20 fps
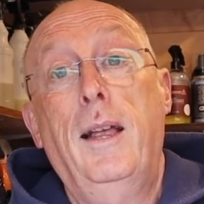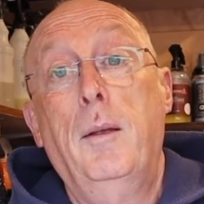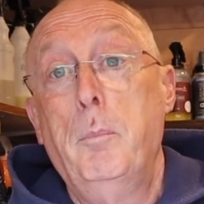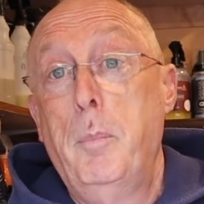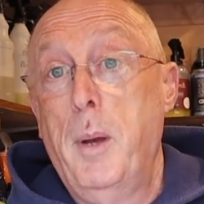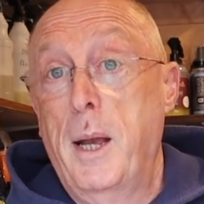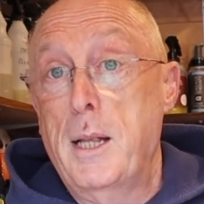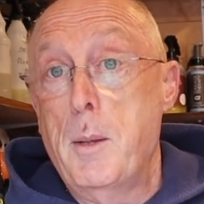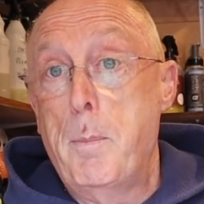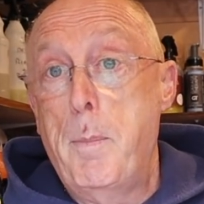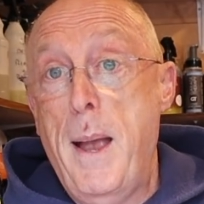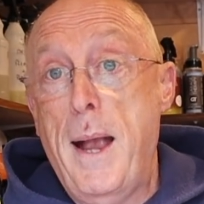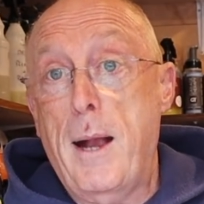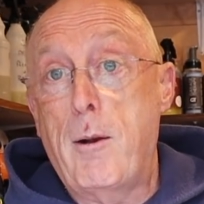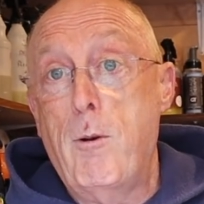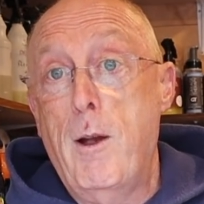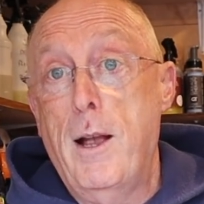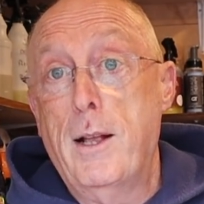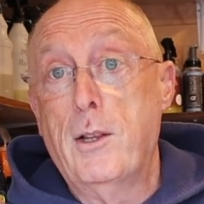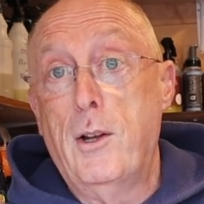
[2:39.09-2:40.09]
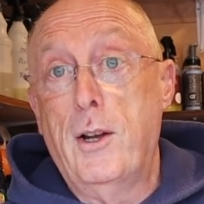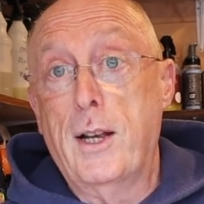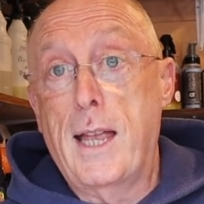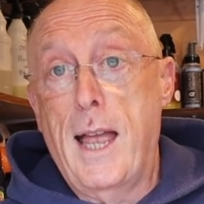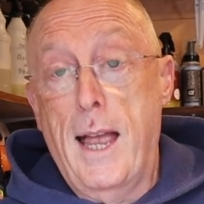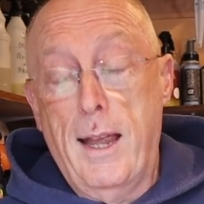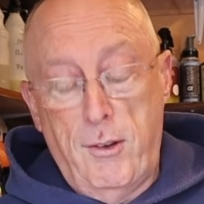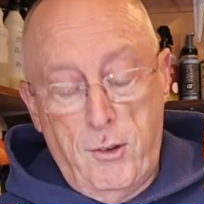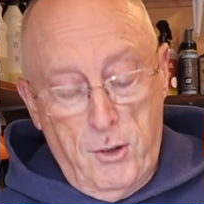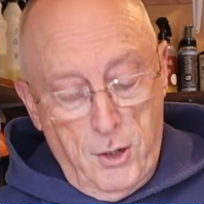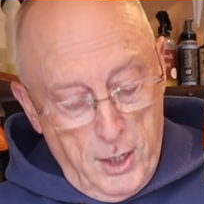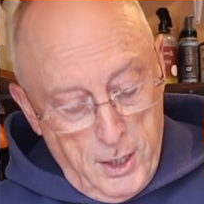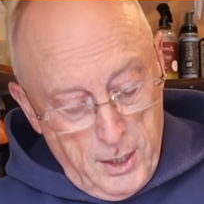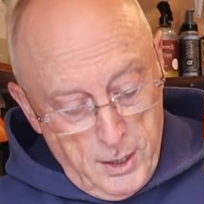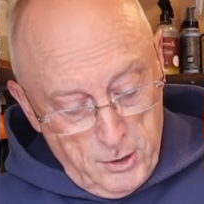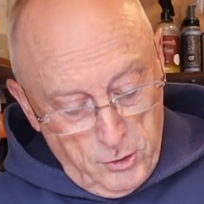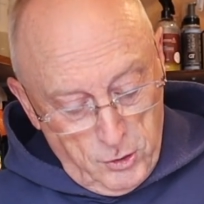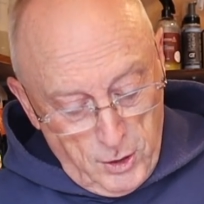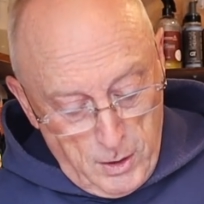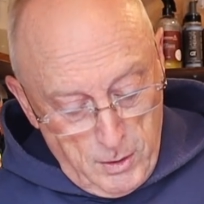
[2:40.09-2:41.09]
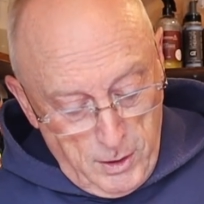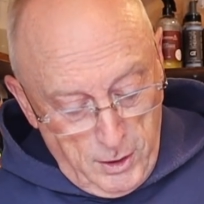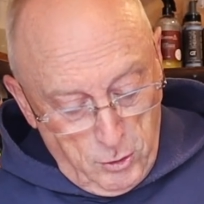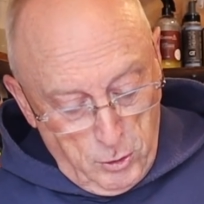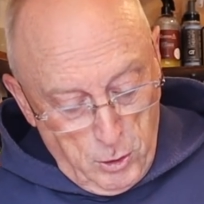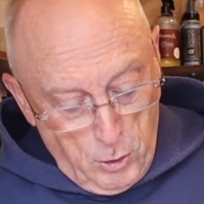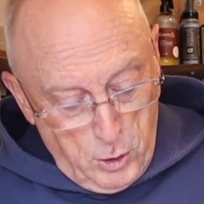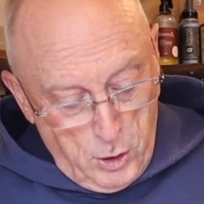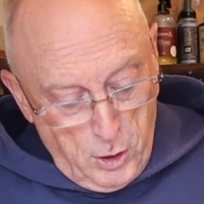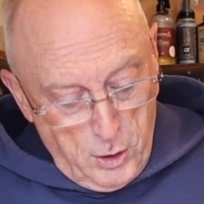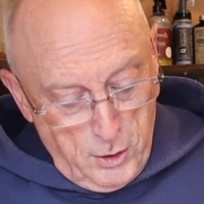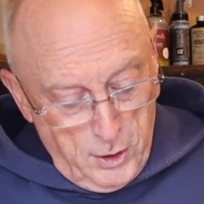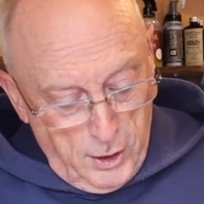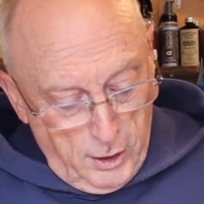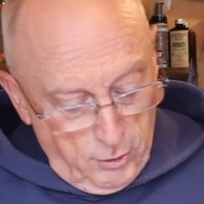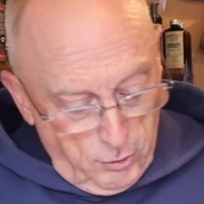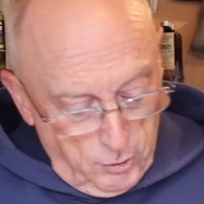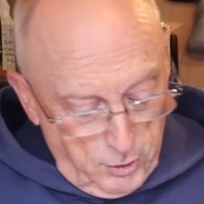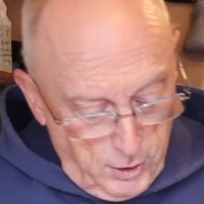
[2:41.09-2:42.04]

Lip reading: bit of the background, I guess. So let's look at this.